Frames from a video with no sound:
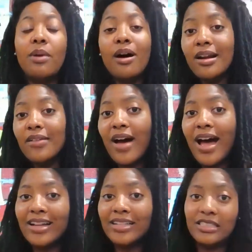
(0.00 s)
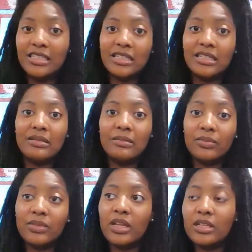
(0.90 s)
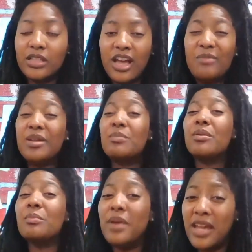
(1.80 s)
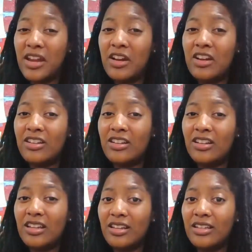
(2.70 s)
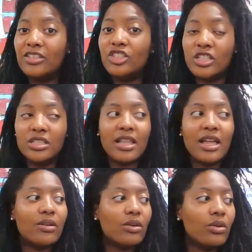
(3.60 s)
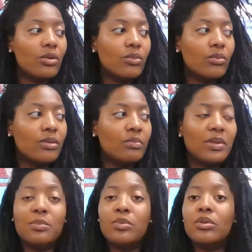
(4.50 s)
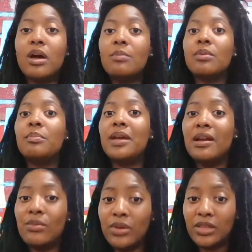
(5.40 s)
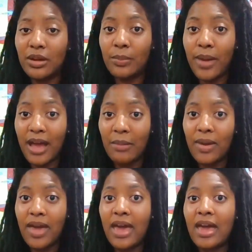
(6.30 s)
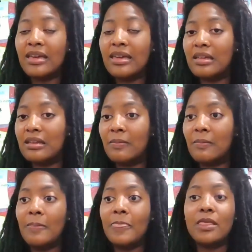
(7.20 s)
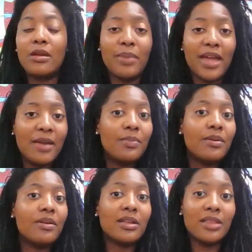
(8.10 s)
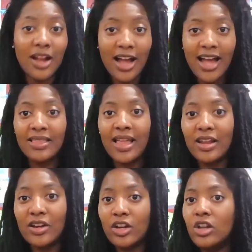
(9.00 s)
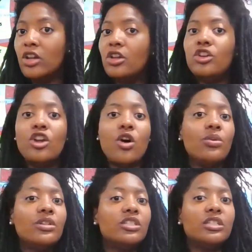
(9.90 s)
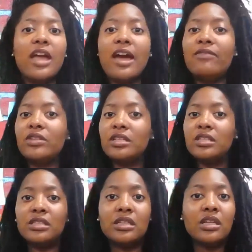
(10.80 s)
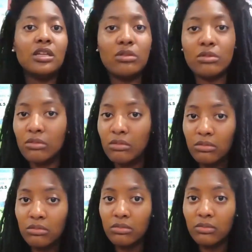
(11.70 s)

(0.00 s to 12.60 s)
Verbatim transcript: Part of hygiene is coming prepared, just like when people come prepared with their backpack and their paper and their highlighter. No one should have to see you